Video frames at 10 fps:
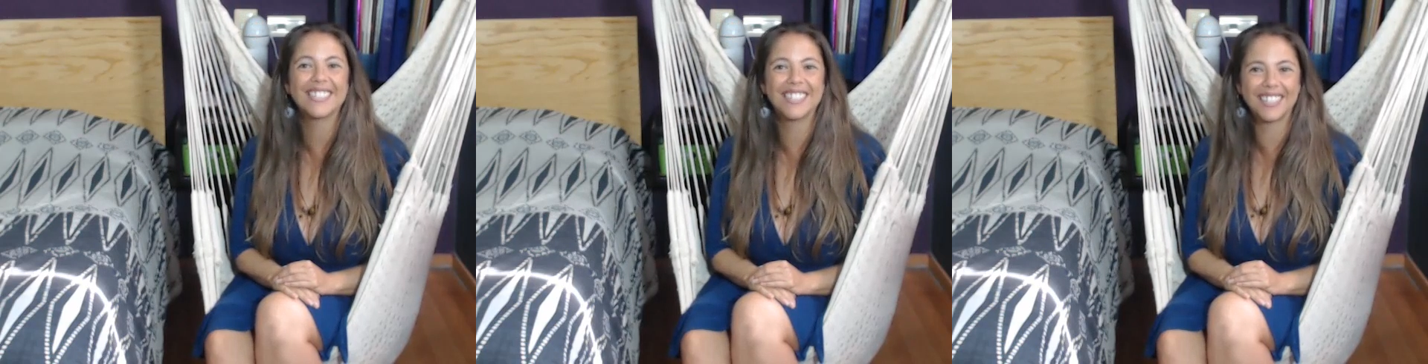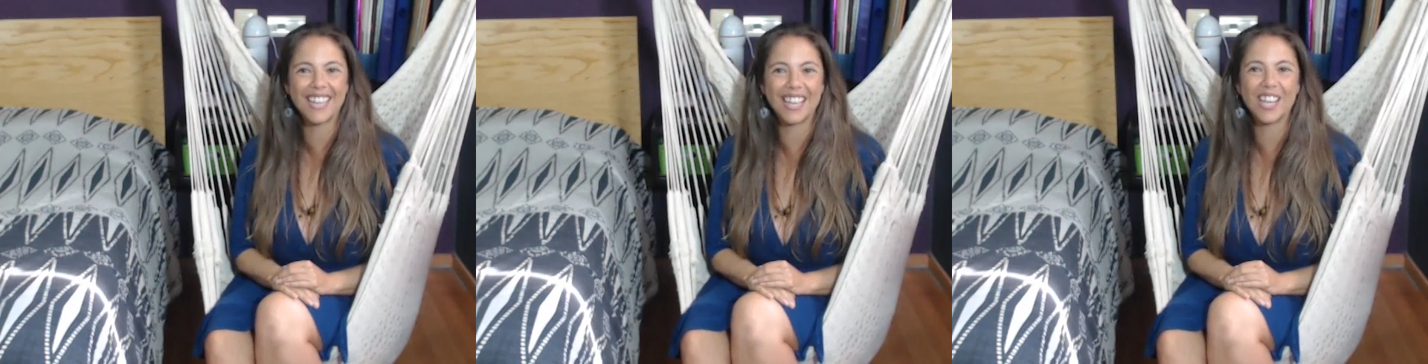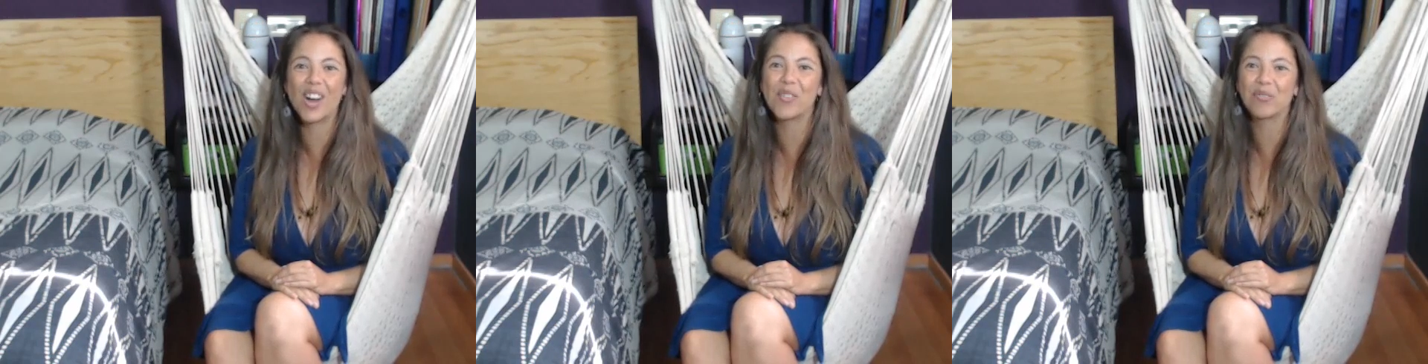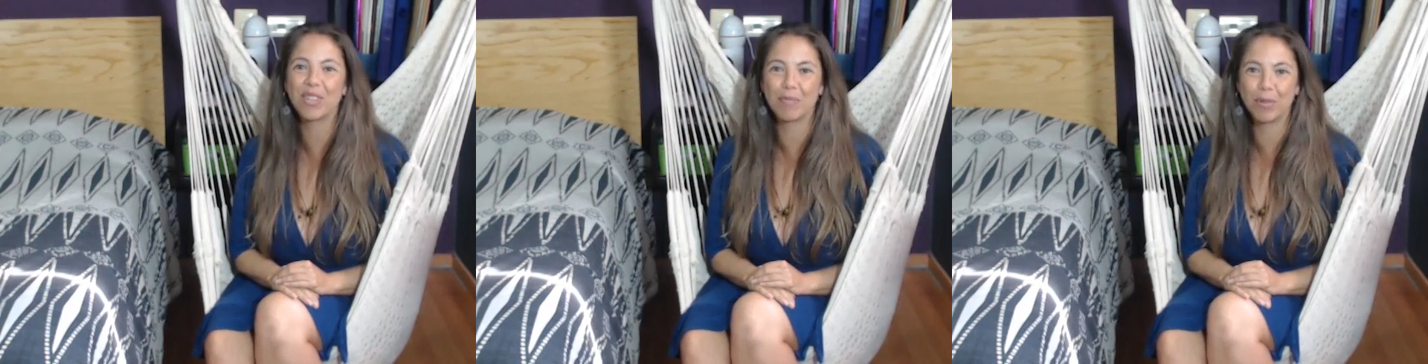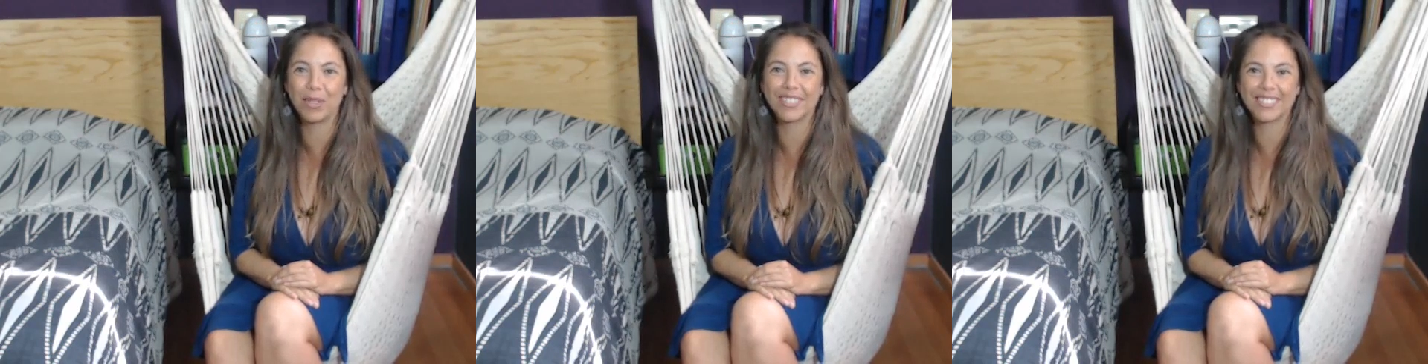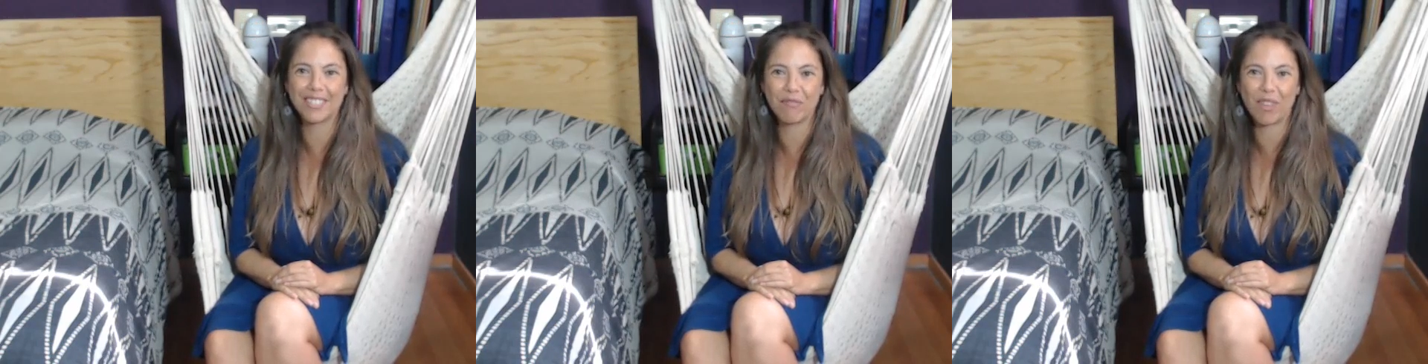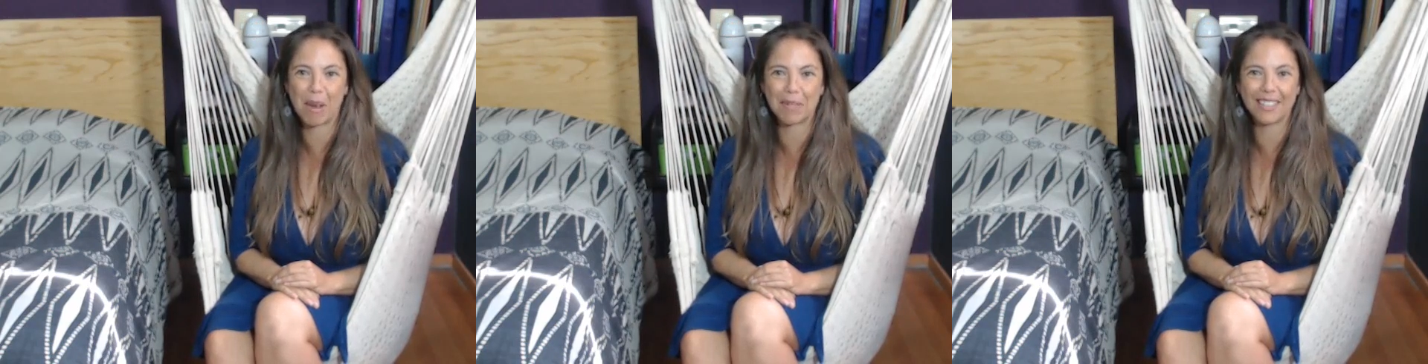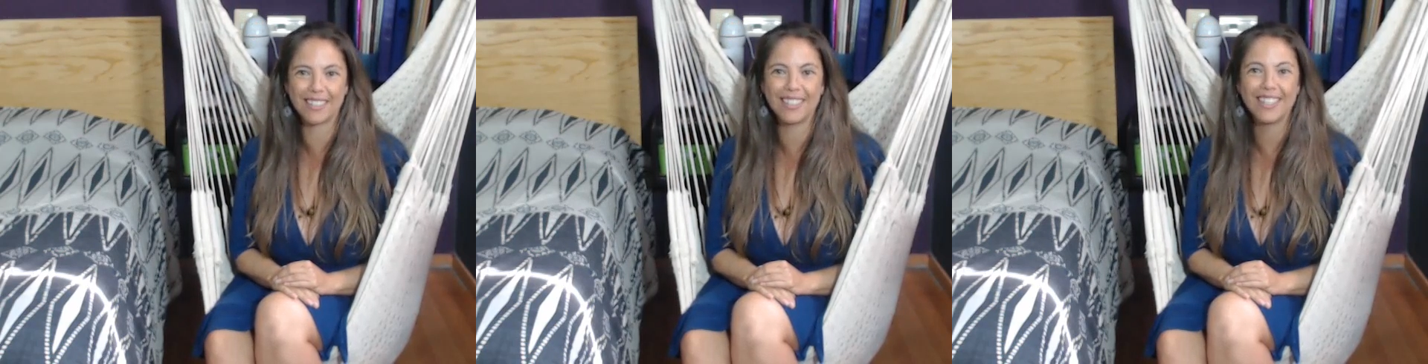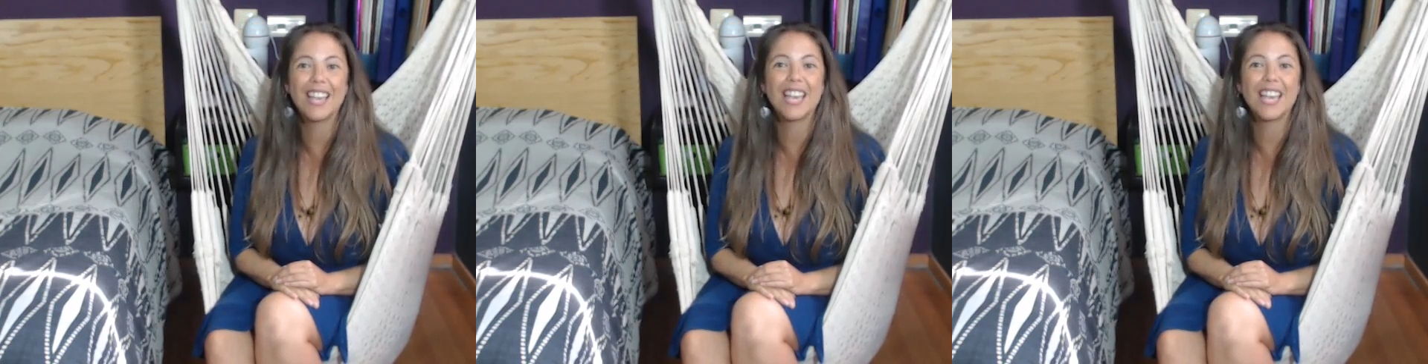the day of the abundance in family.